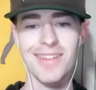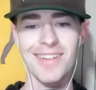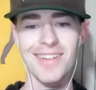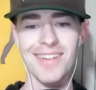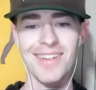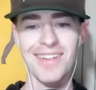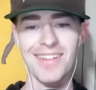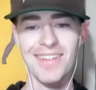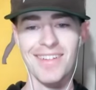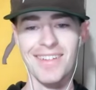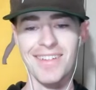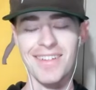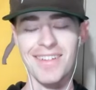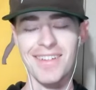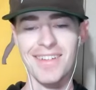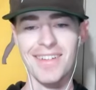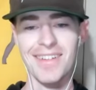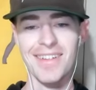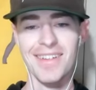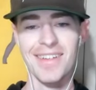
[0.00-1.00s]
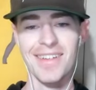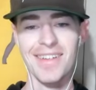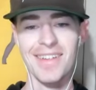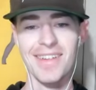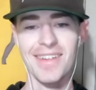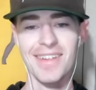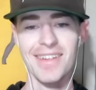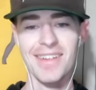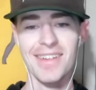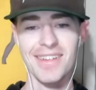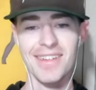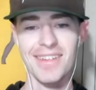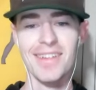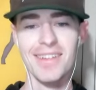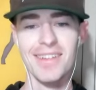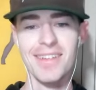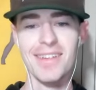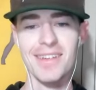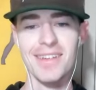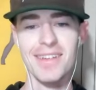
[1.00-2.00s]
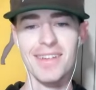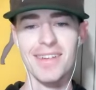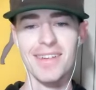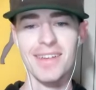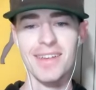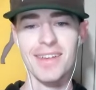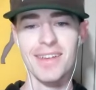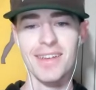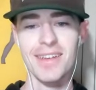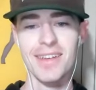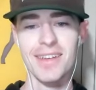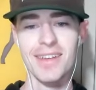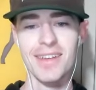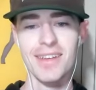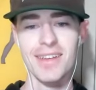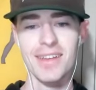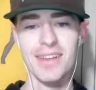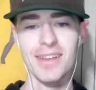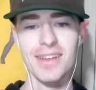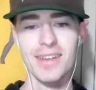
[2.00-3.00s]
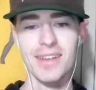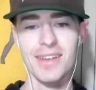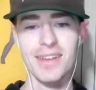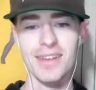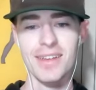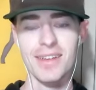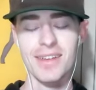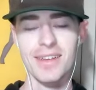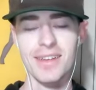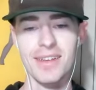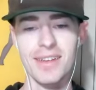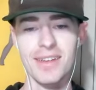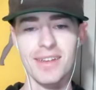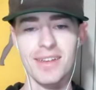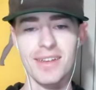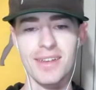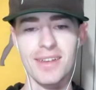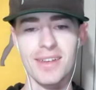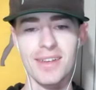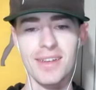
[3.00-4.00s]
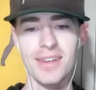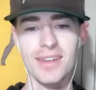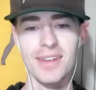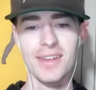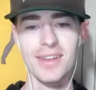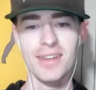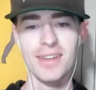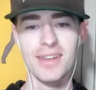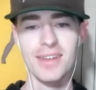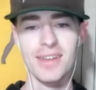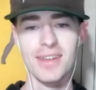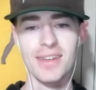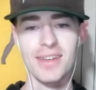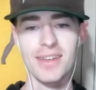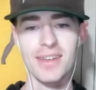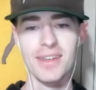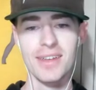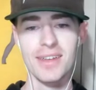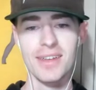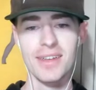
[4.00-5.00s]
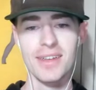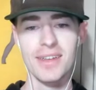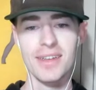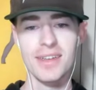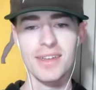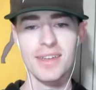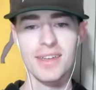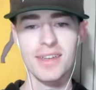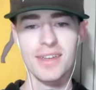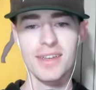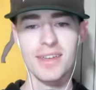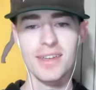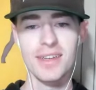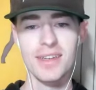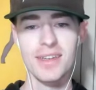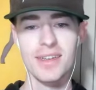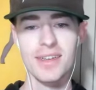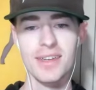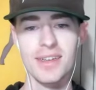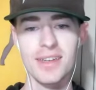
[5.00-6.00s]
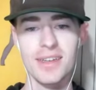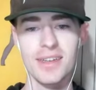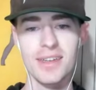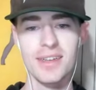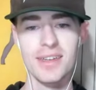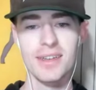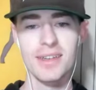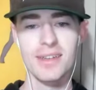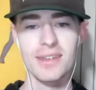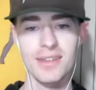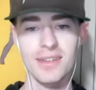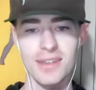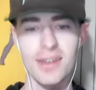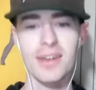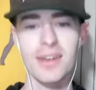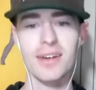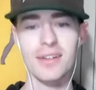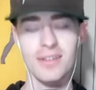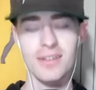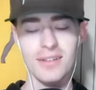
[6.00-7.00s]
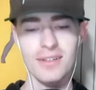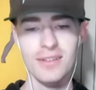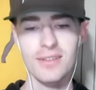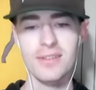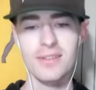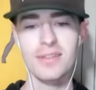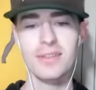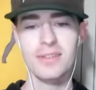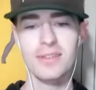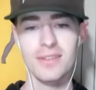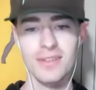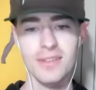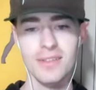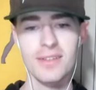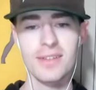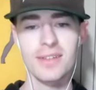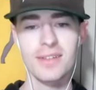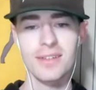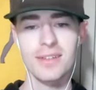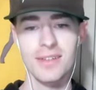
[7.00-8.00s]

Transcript: The person shown says nothing.